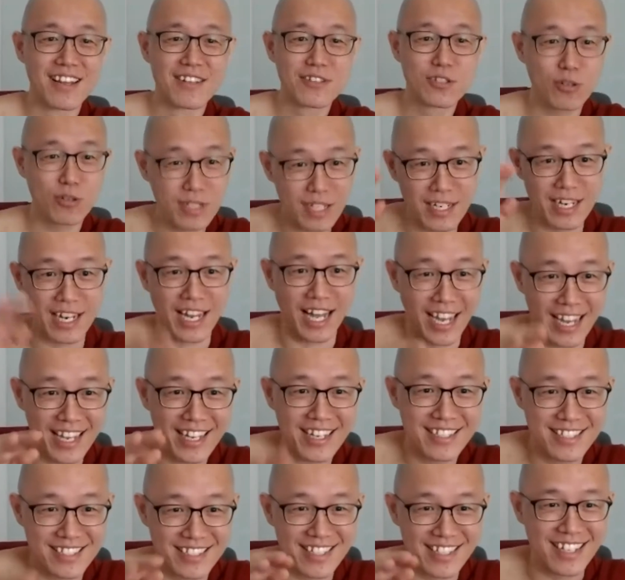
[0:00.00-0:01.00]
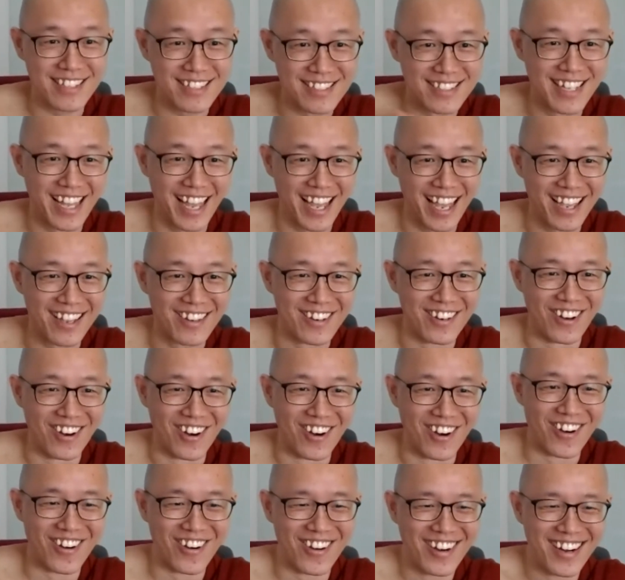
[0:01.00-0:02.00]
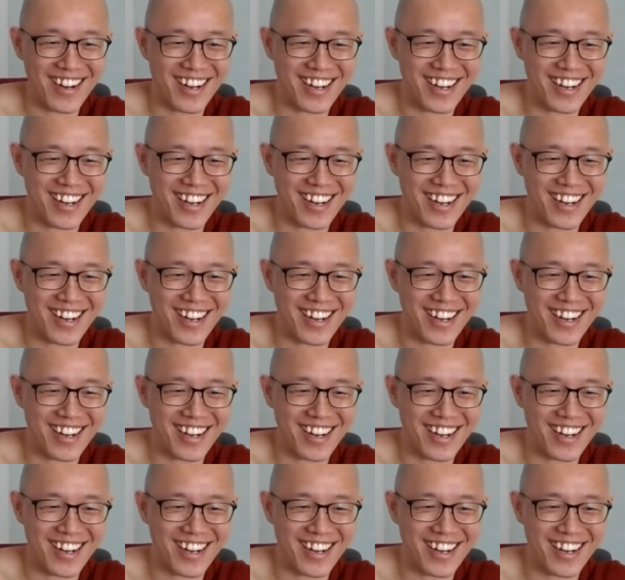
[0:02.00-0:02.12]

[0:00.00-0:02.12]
So the lying starts there, you know.